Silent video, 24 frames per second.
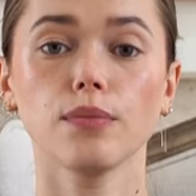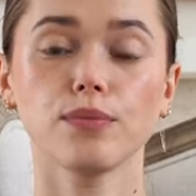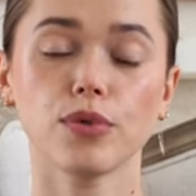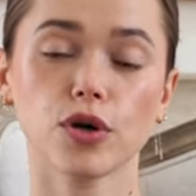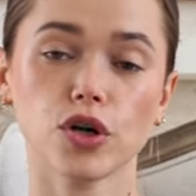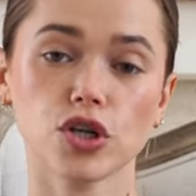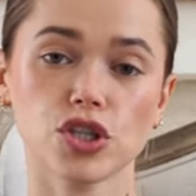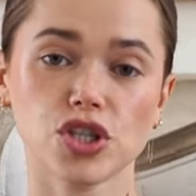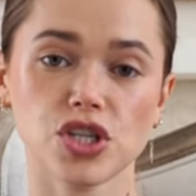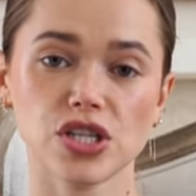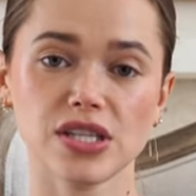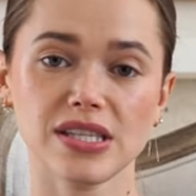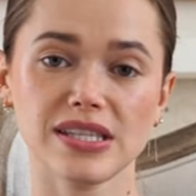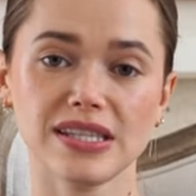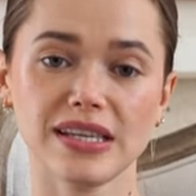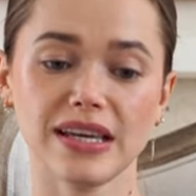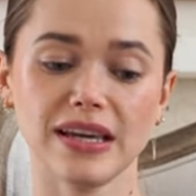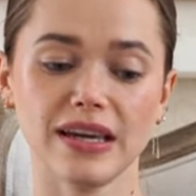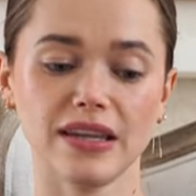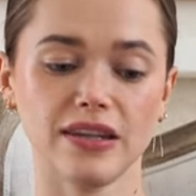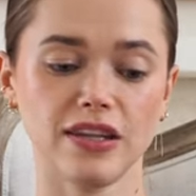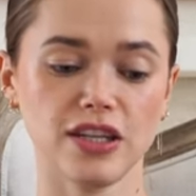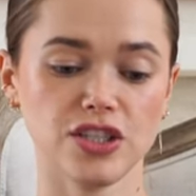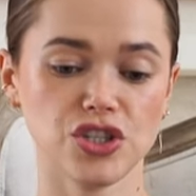purchase
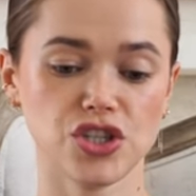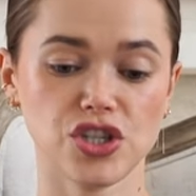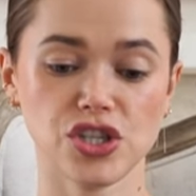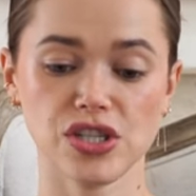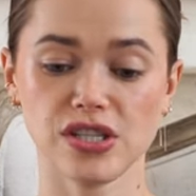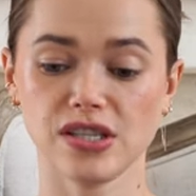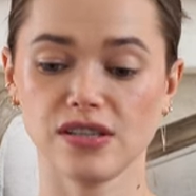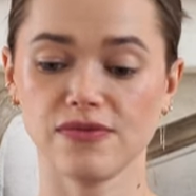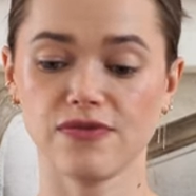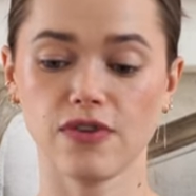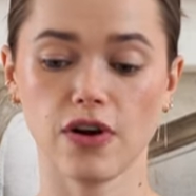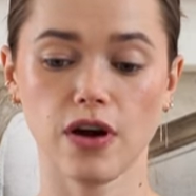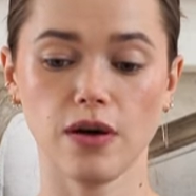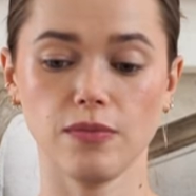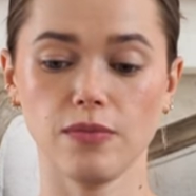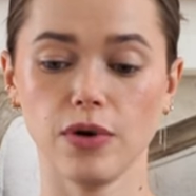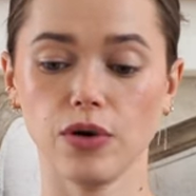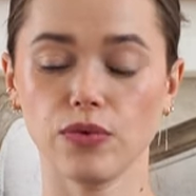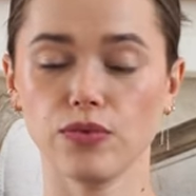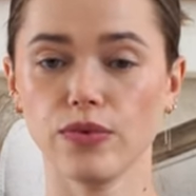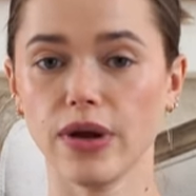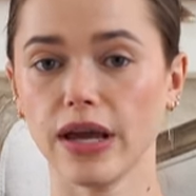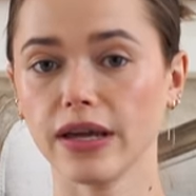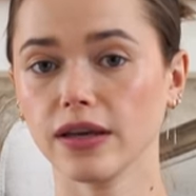it just from
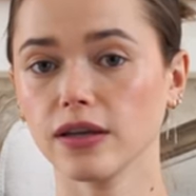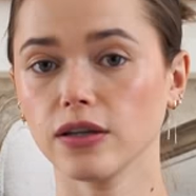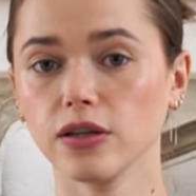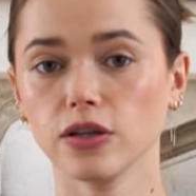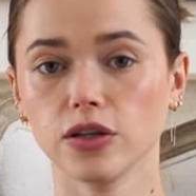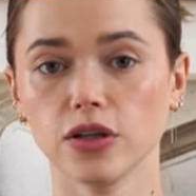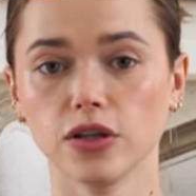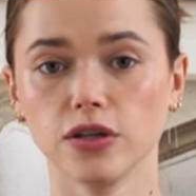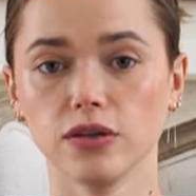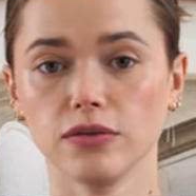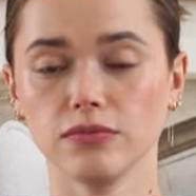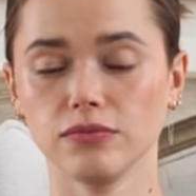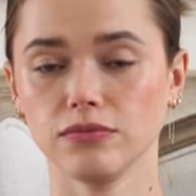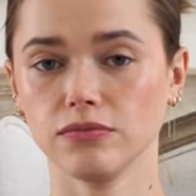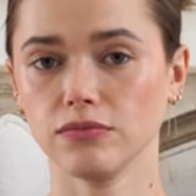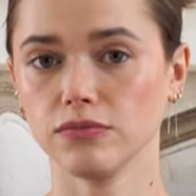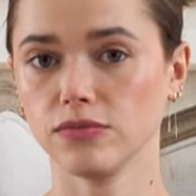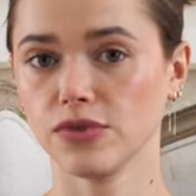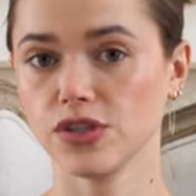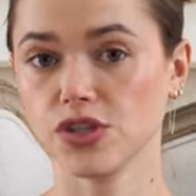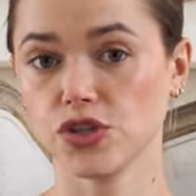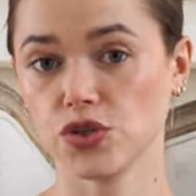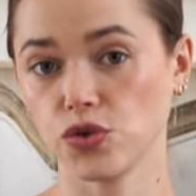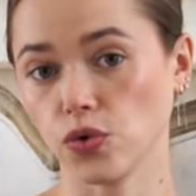regular
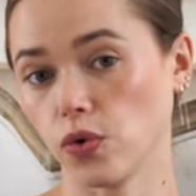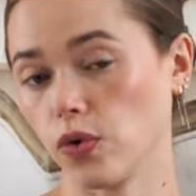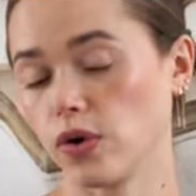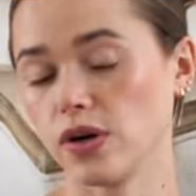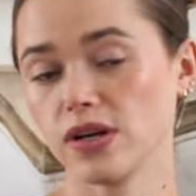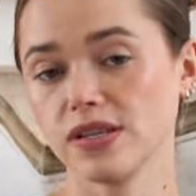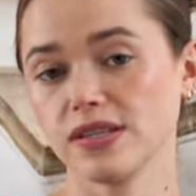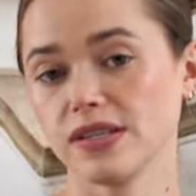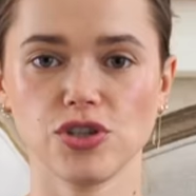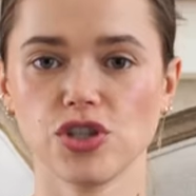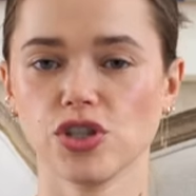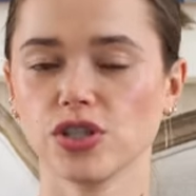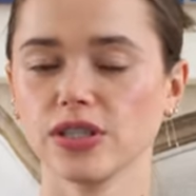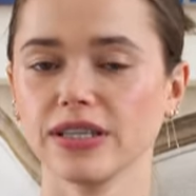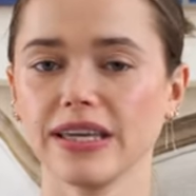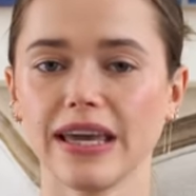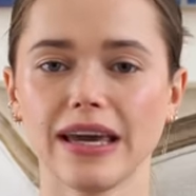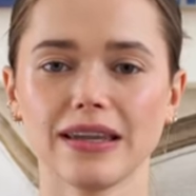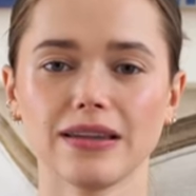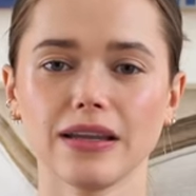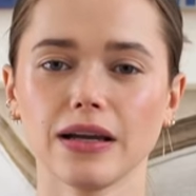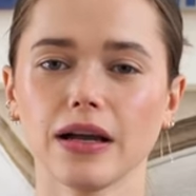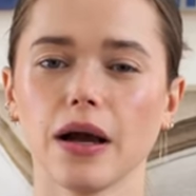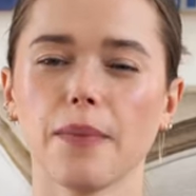stores, just
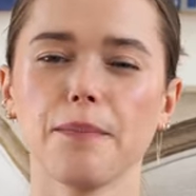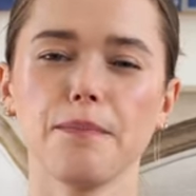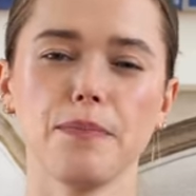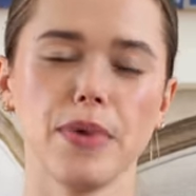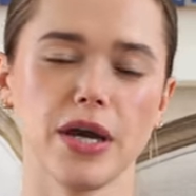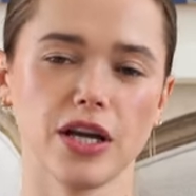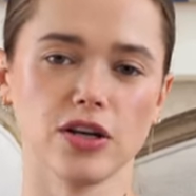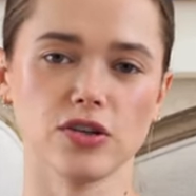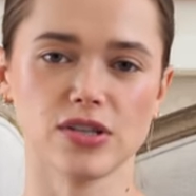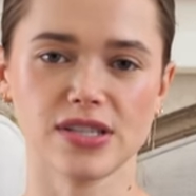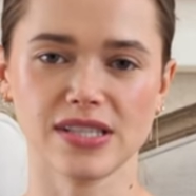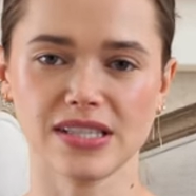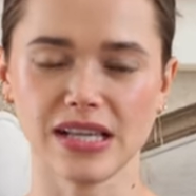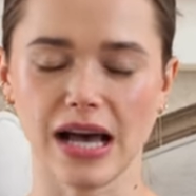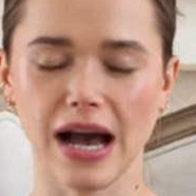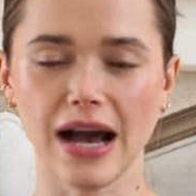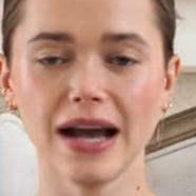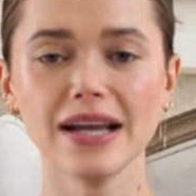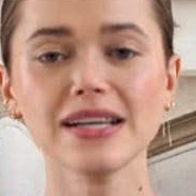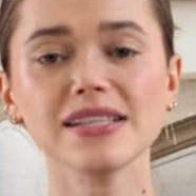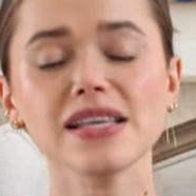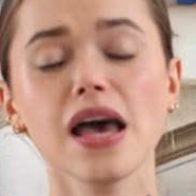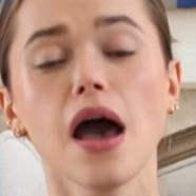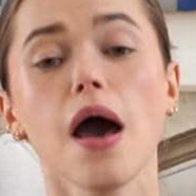get like a bigger
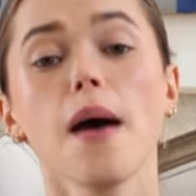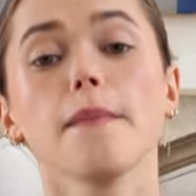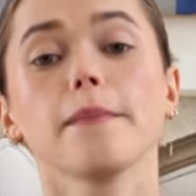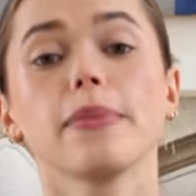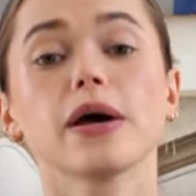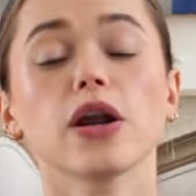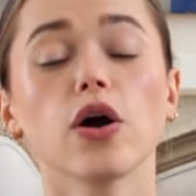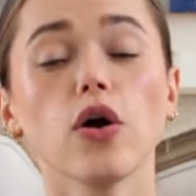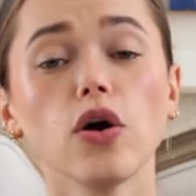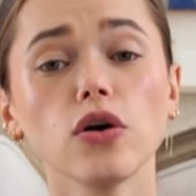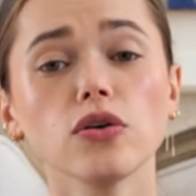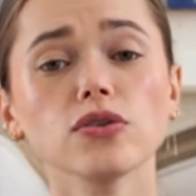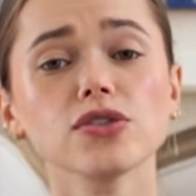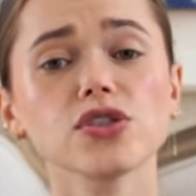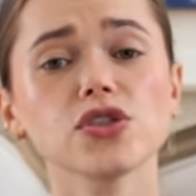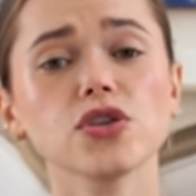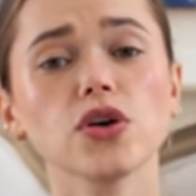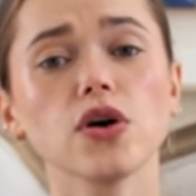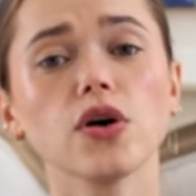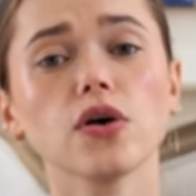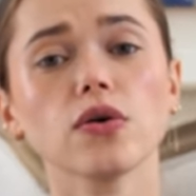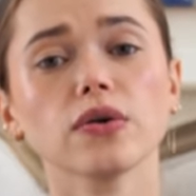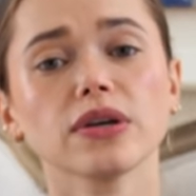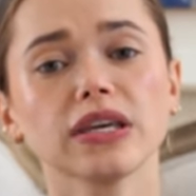size, but
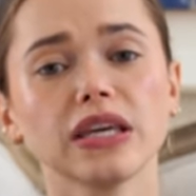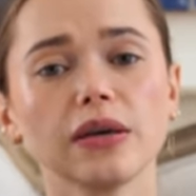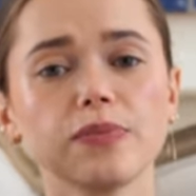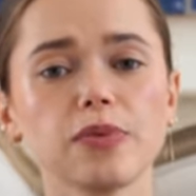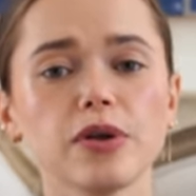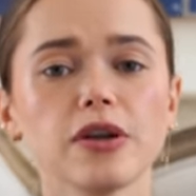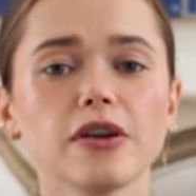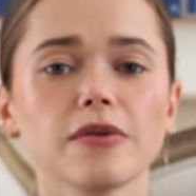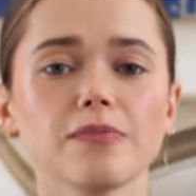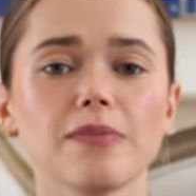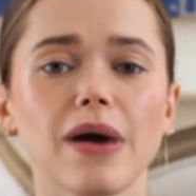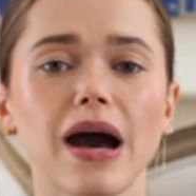also keep it in